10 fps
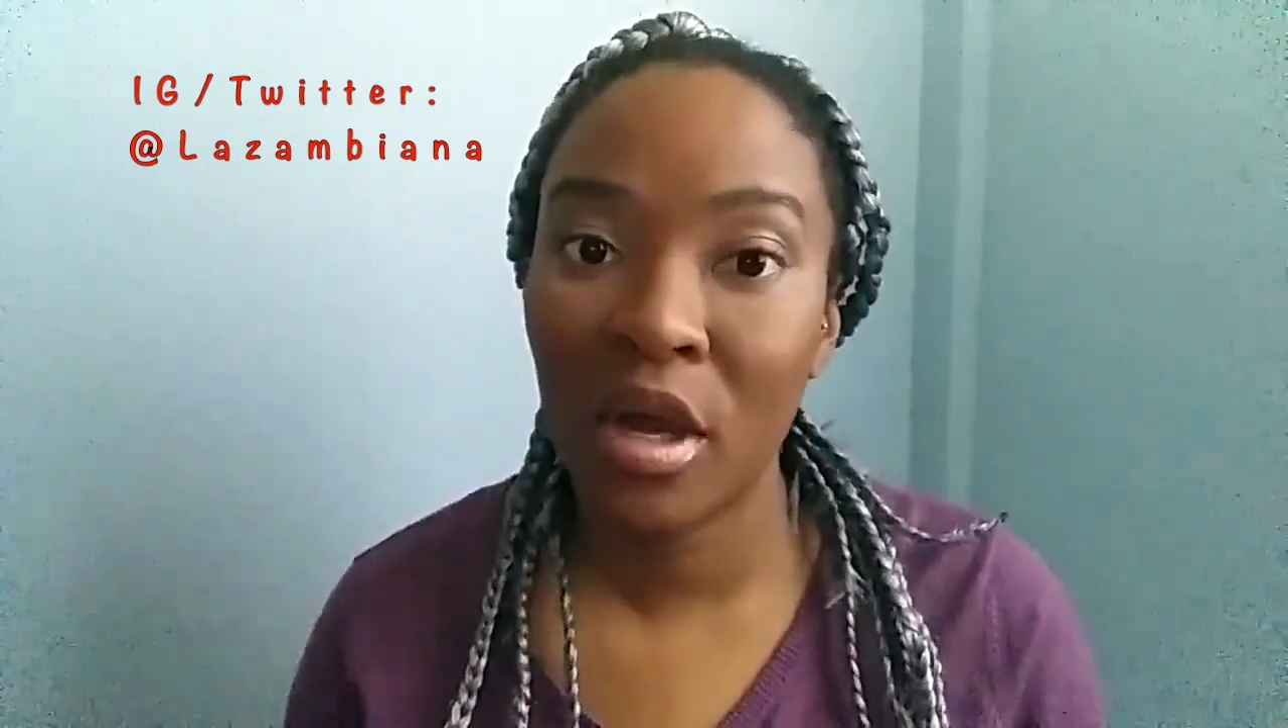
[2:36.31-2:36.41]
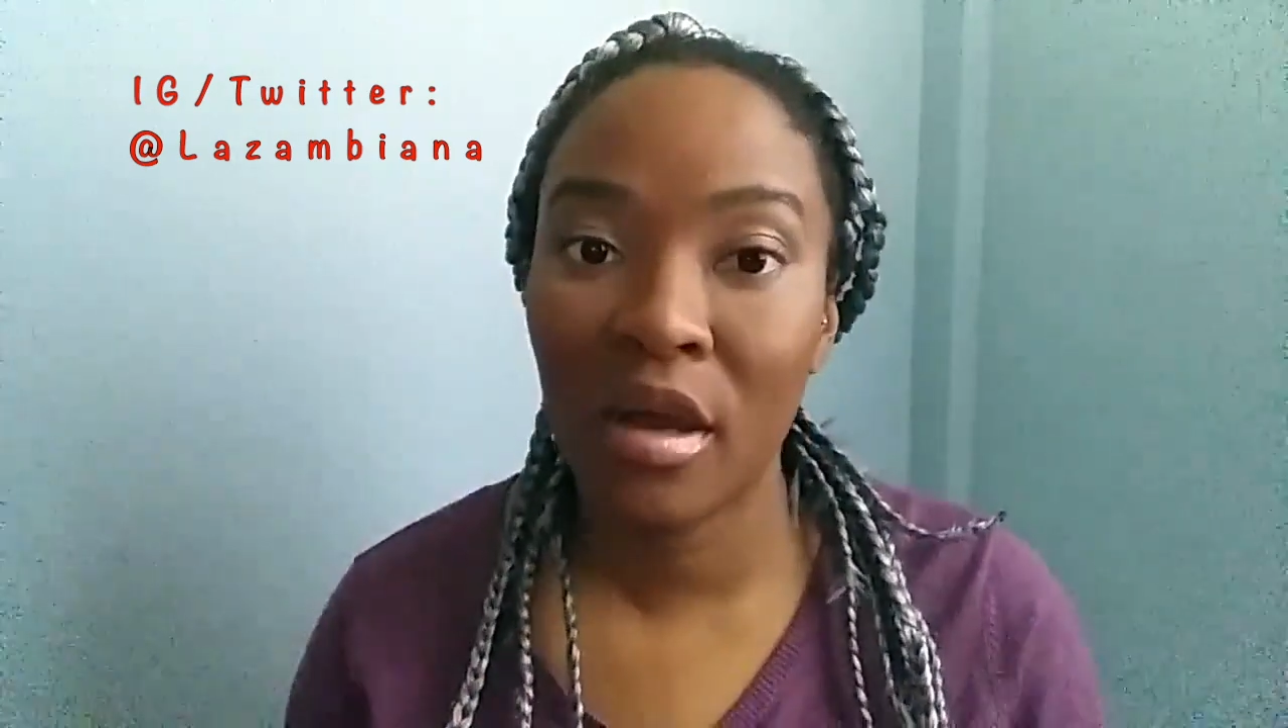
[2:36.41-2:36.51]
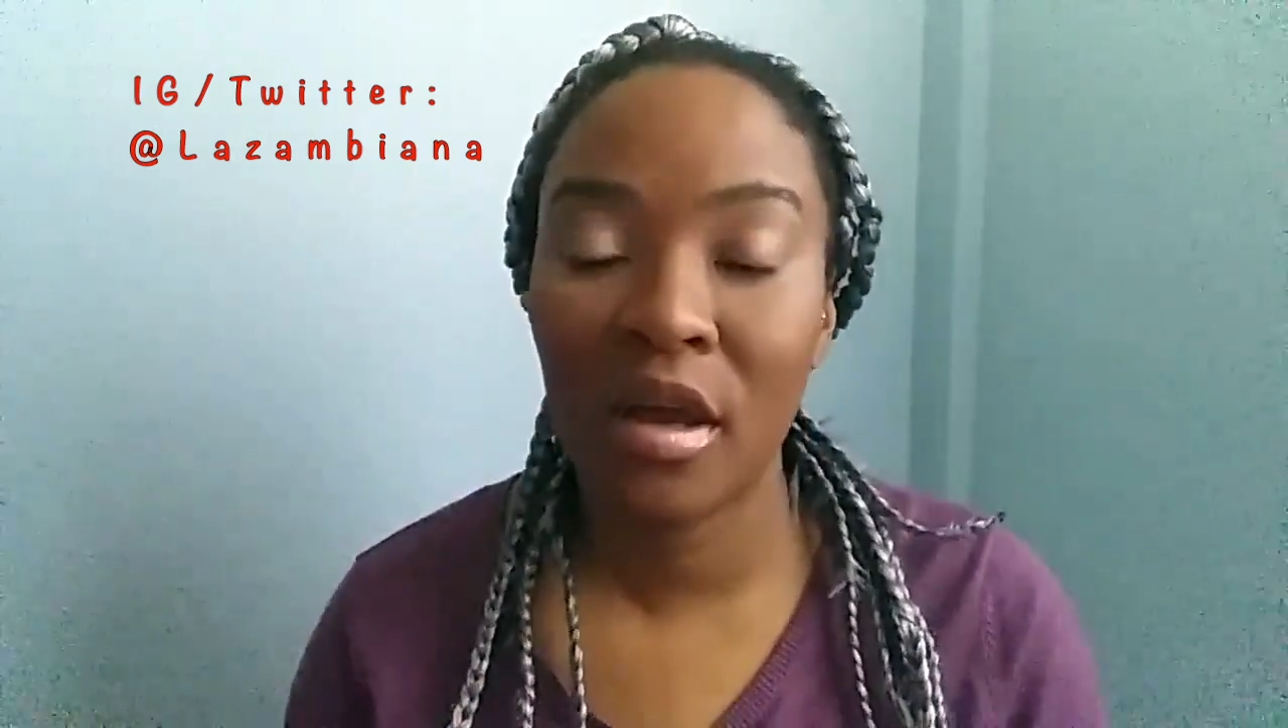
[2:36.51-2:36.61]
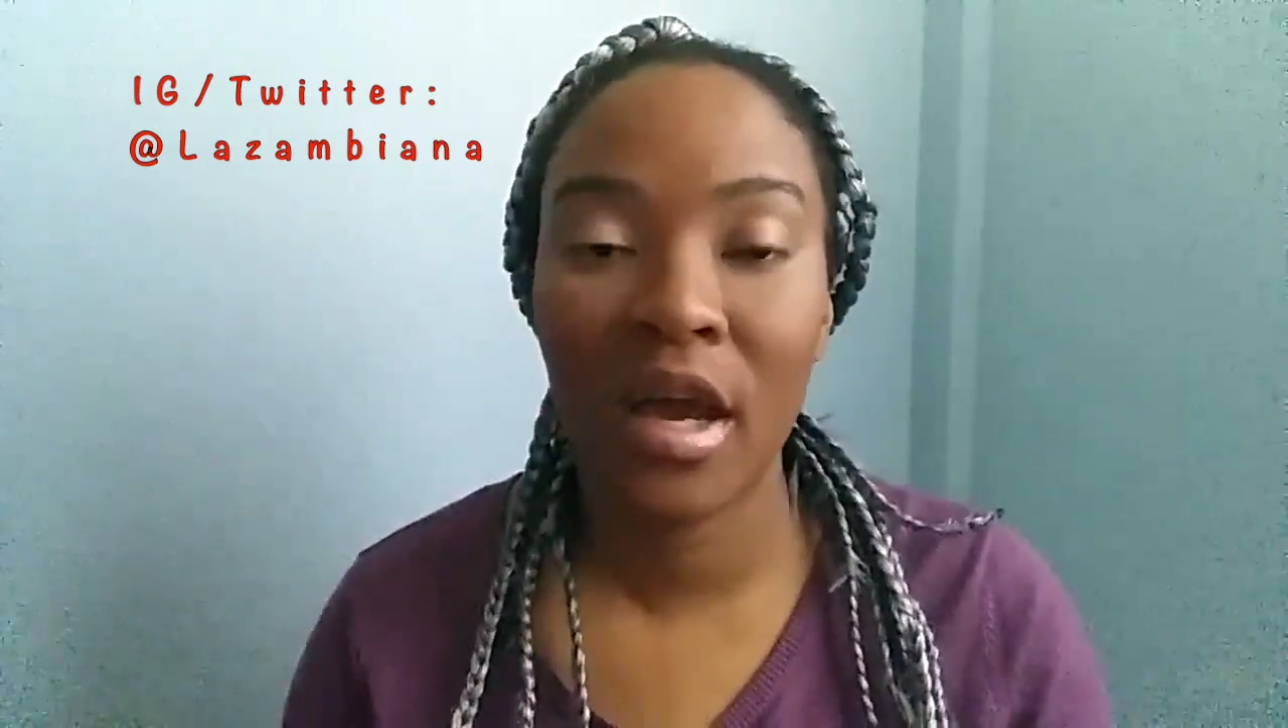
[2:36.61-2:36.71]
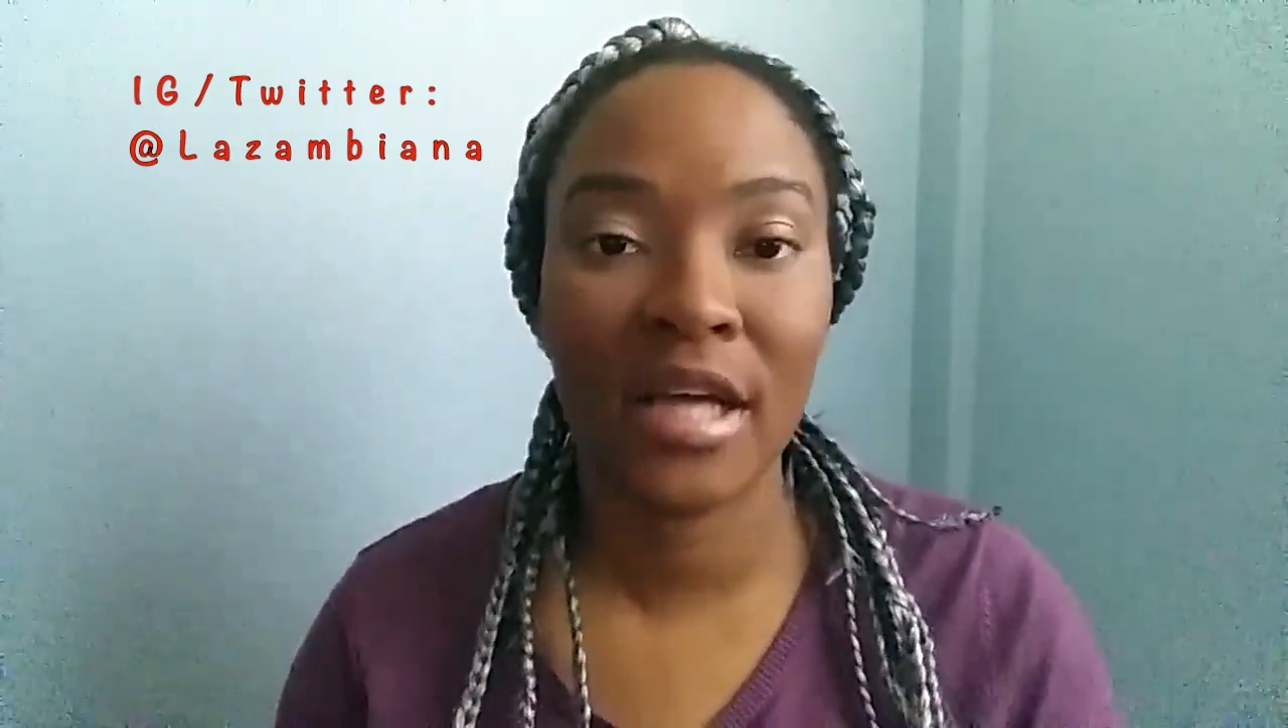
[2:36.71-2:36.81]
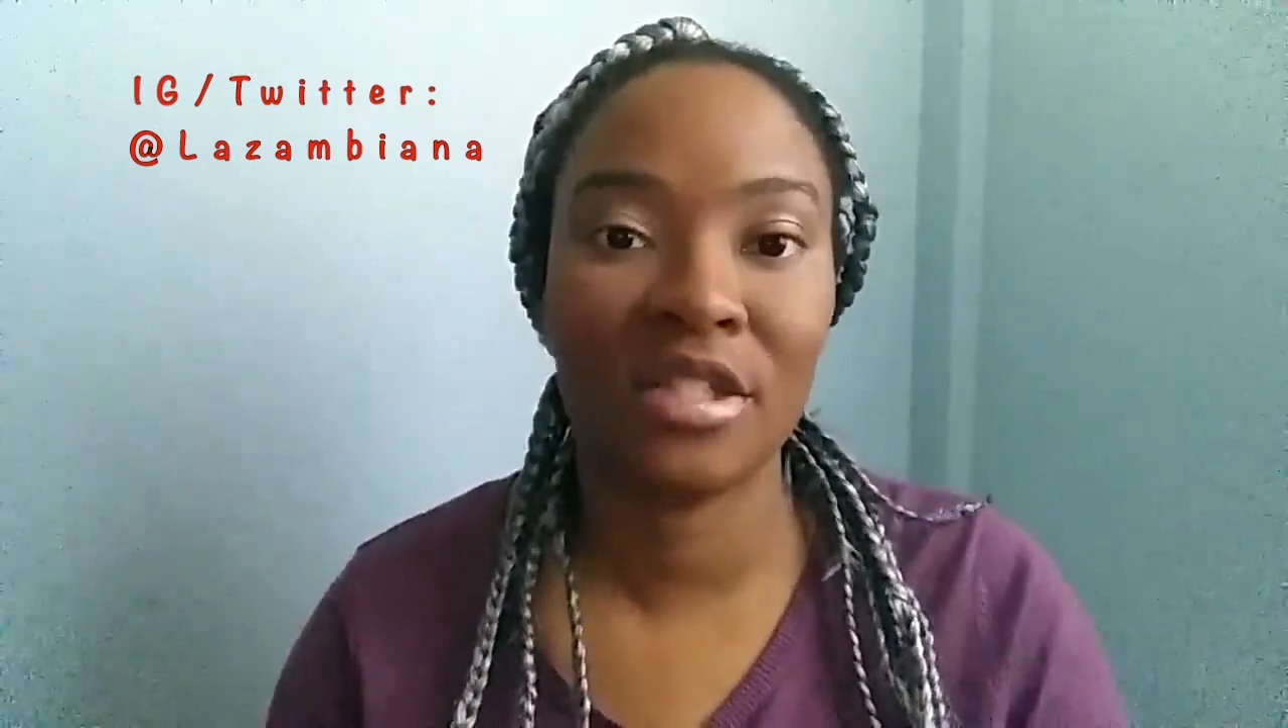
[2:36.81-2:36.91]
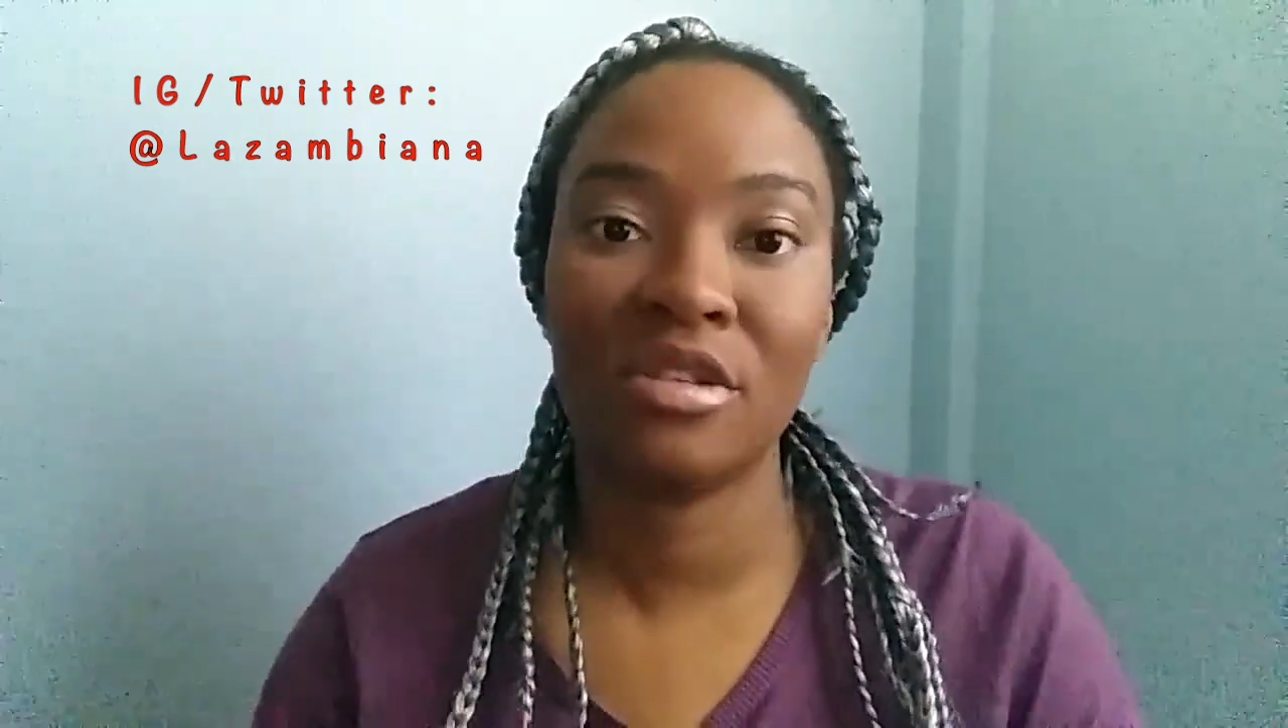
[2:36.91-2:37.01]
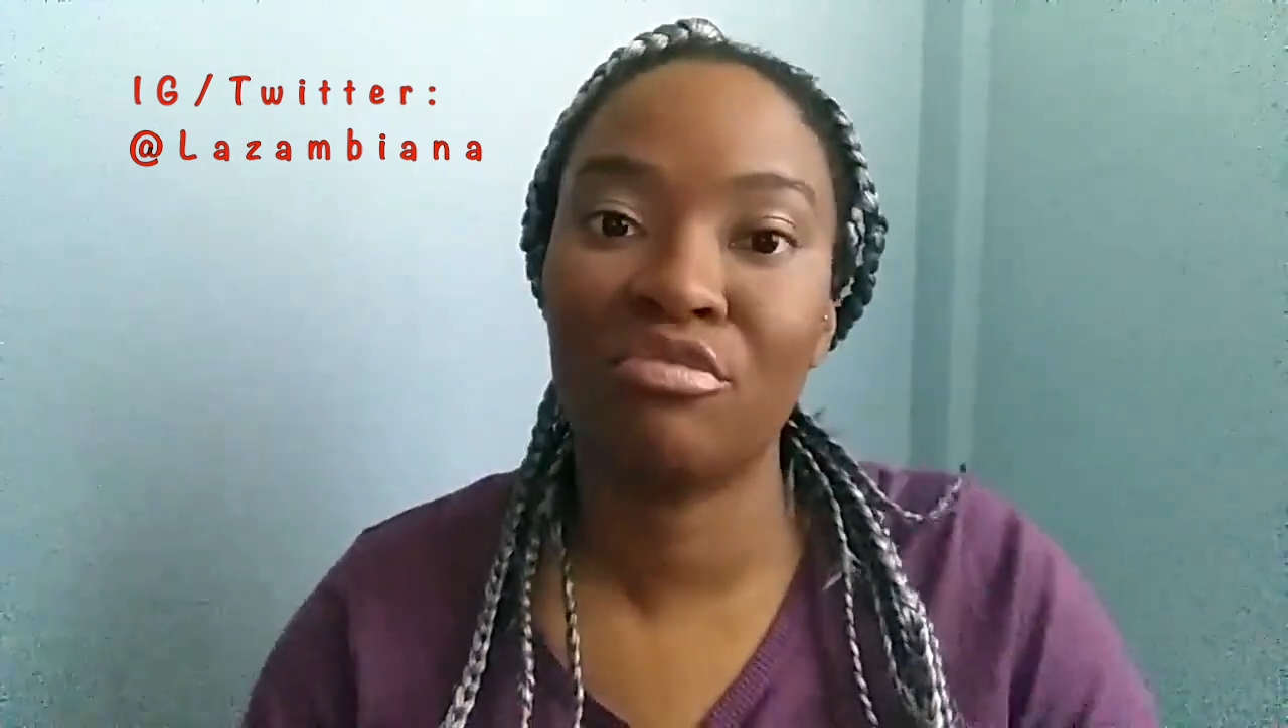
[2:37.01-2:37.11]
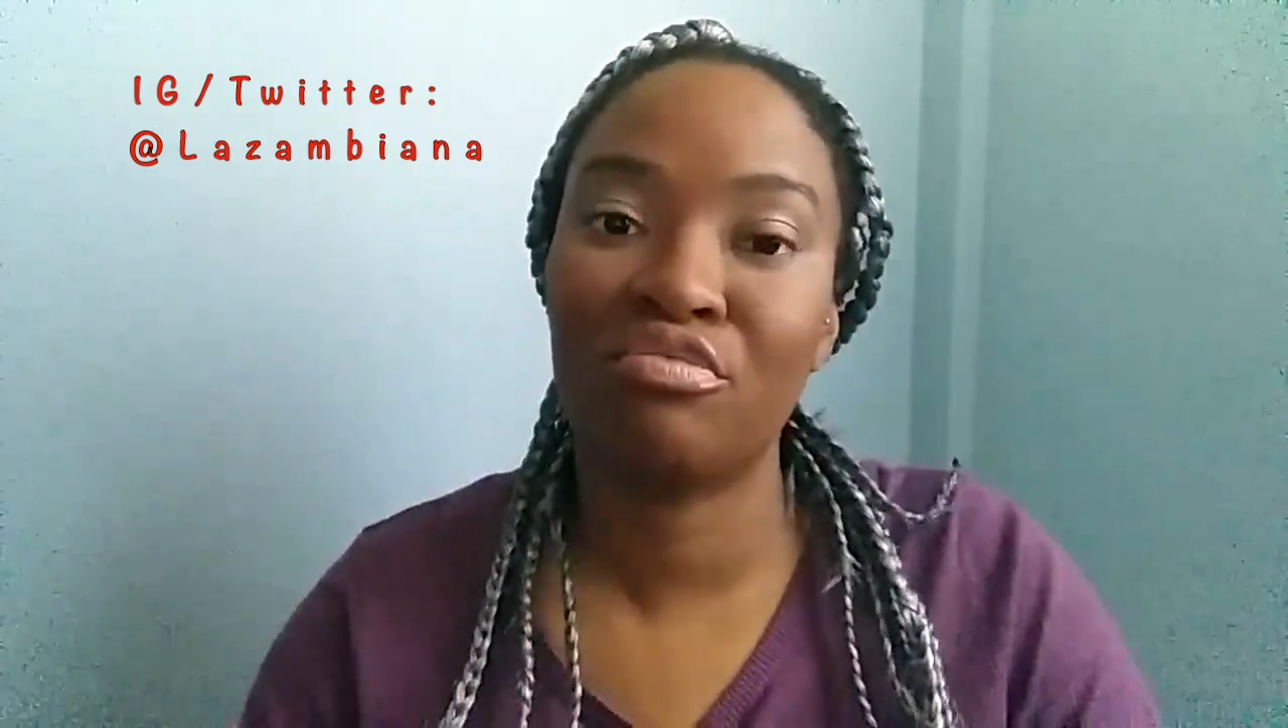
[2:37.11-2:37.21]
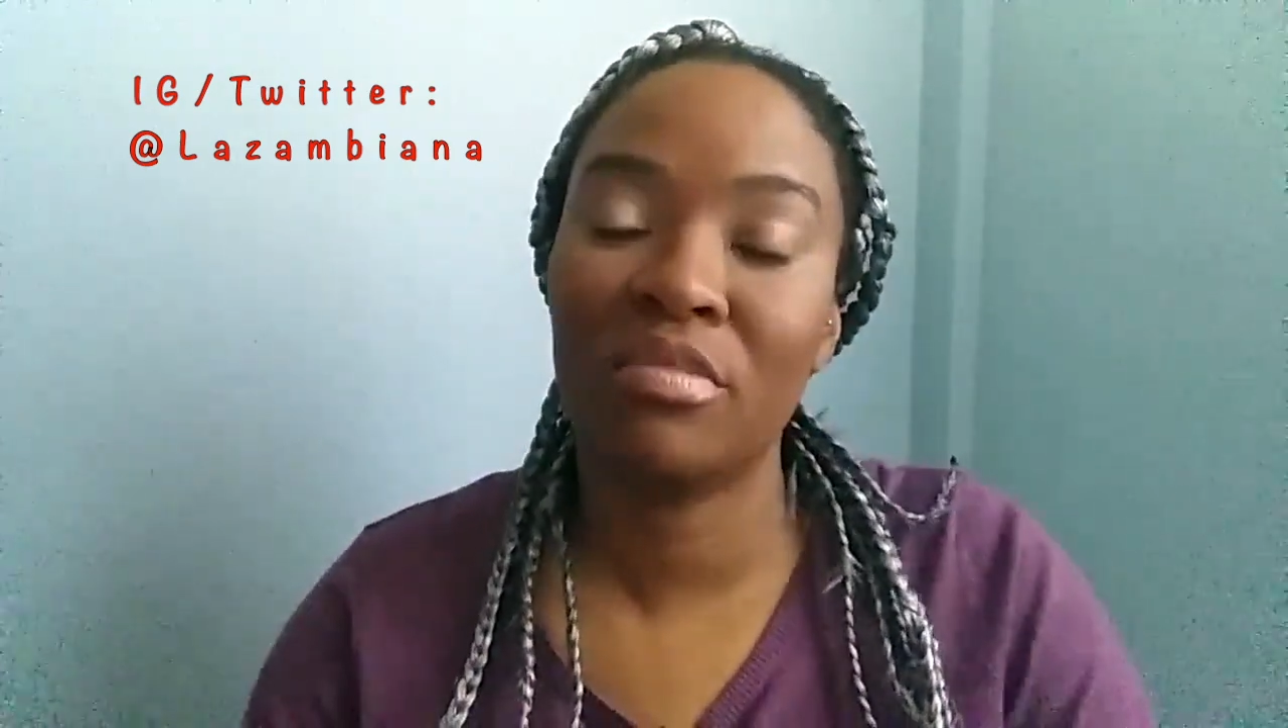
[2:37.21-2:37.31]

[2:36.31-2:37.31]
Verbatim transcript: her has